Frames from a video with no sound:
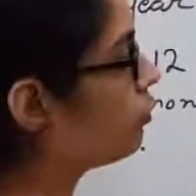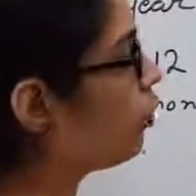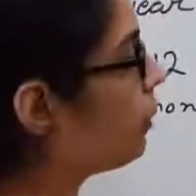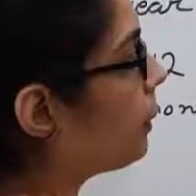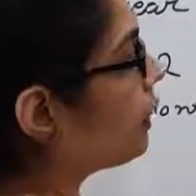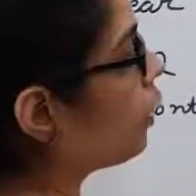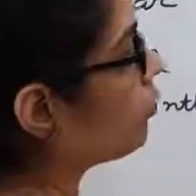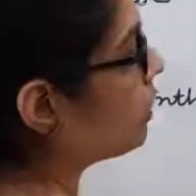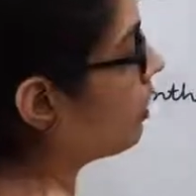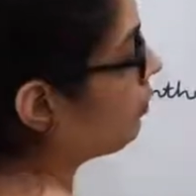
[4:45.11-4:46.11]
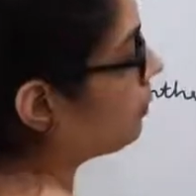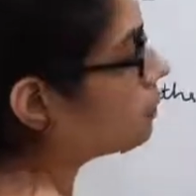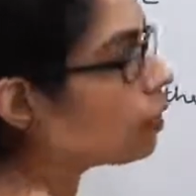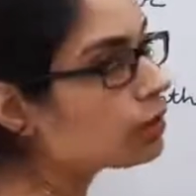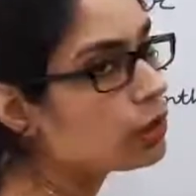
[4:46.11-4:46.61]
form and downward term
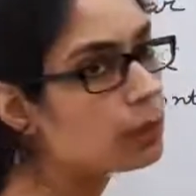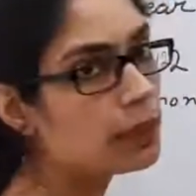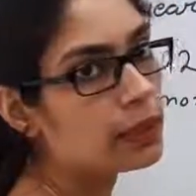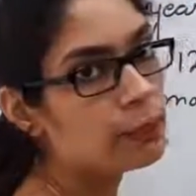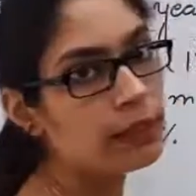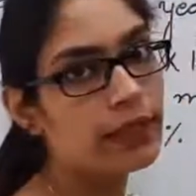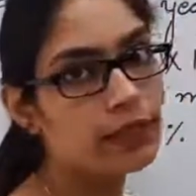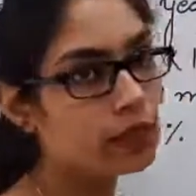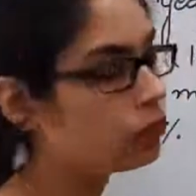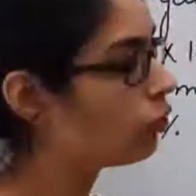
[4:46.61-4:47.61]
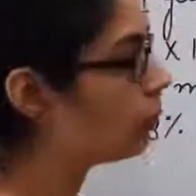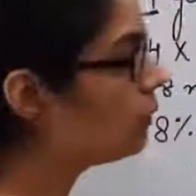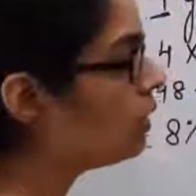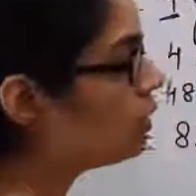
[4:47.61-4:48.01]
is also in multiplication form.